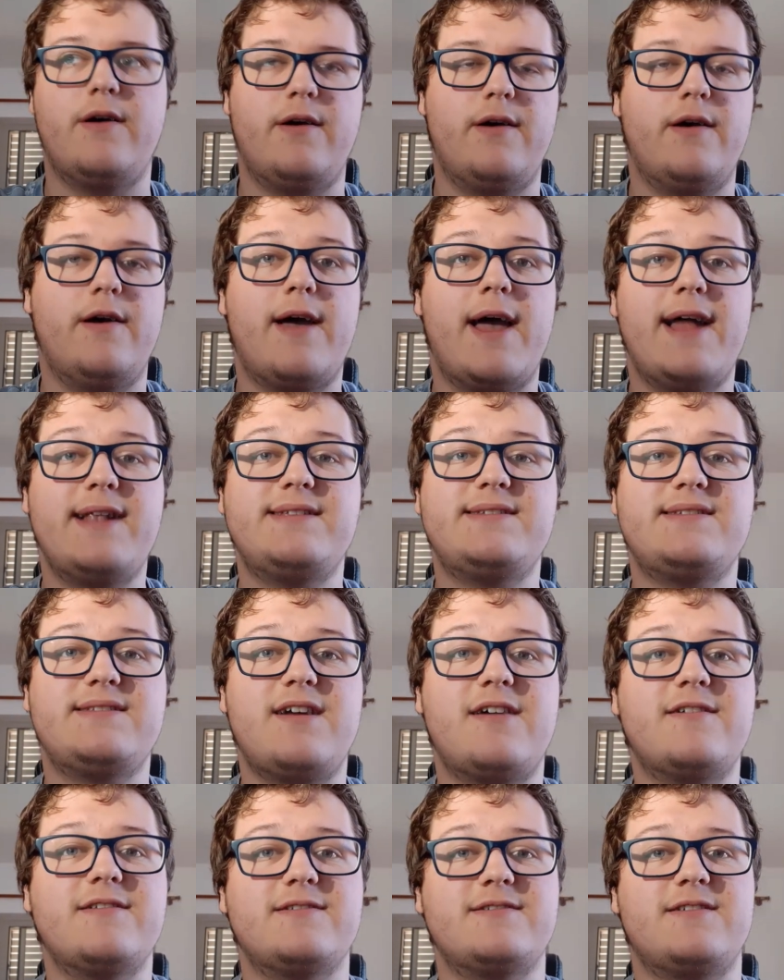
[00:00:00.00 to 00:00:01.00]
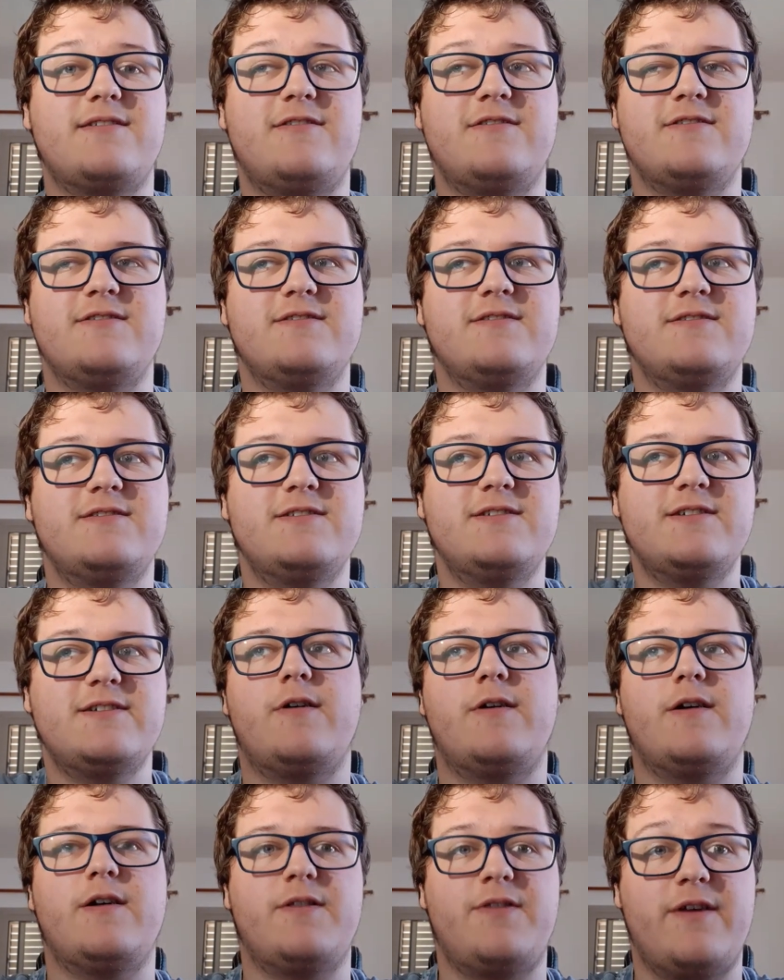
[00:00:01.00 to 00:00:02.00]
a head start on
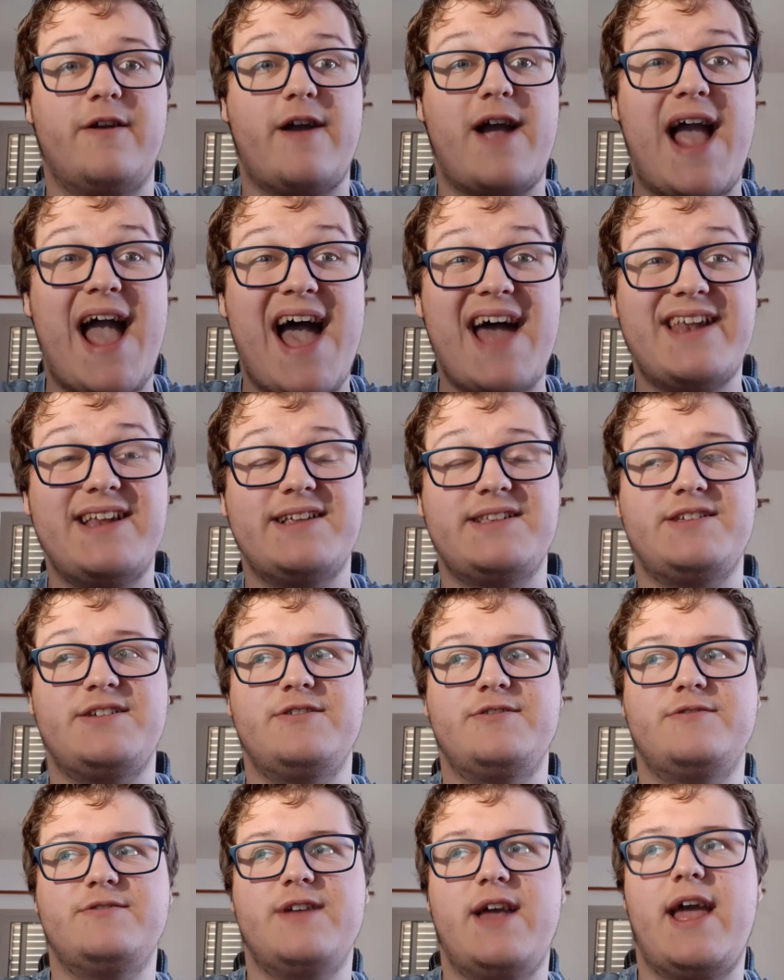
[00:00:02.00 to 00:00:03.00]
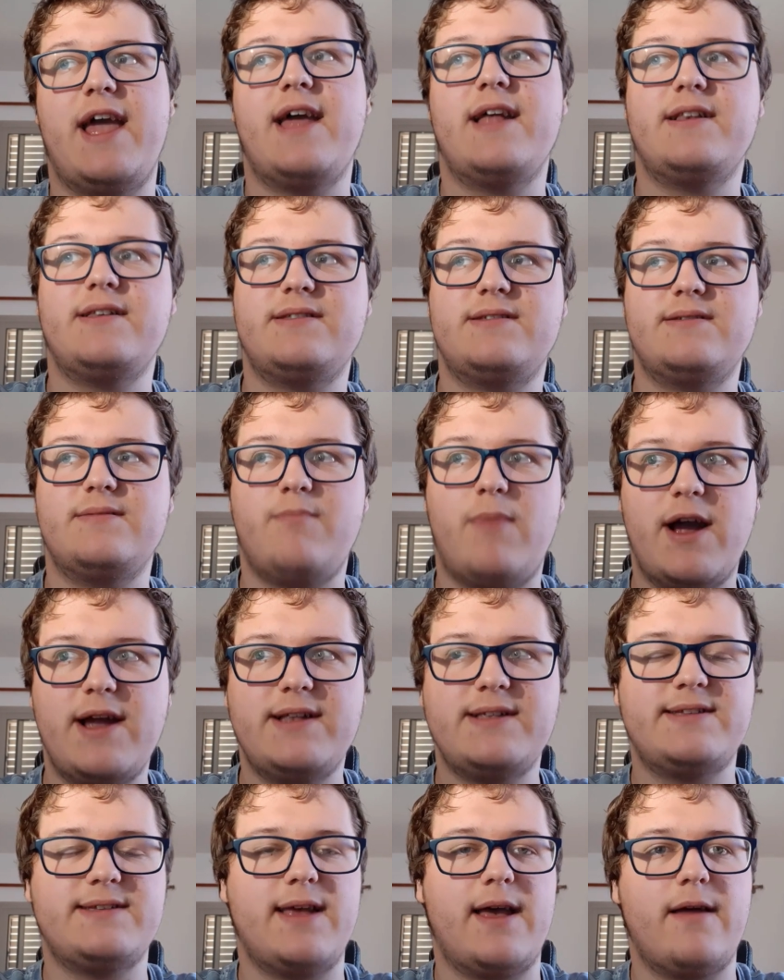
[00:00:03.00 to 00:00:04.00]
their attitude and
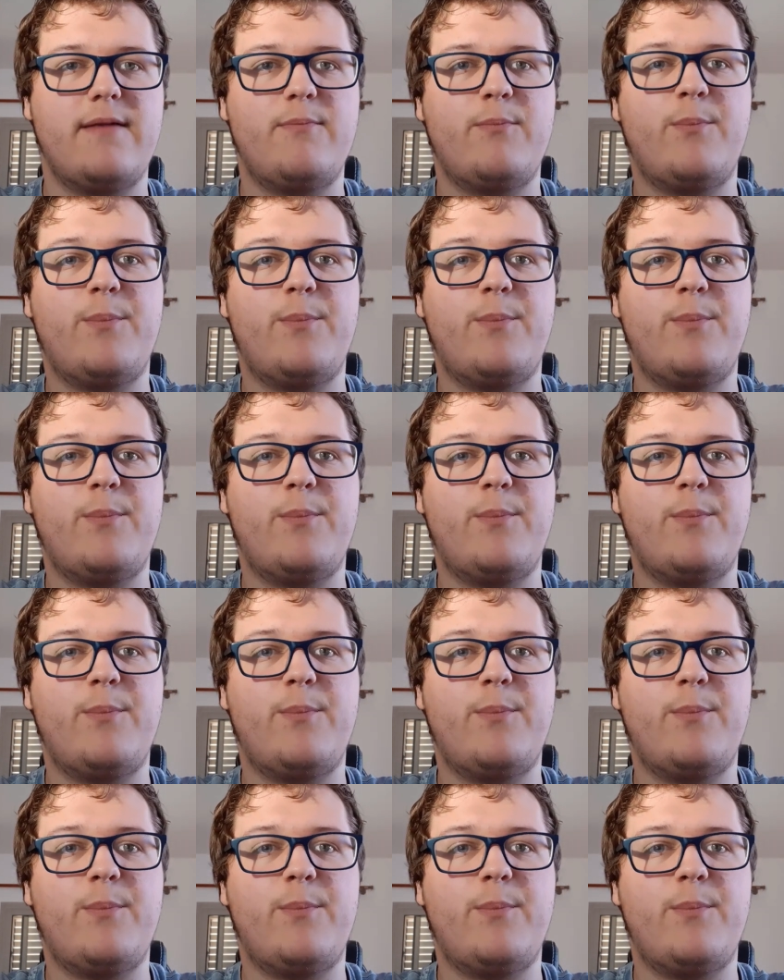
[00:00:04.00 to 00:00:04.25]
mindset.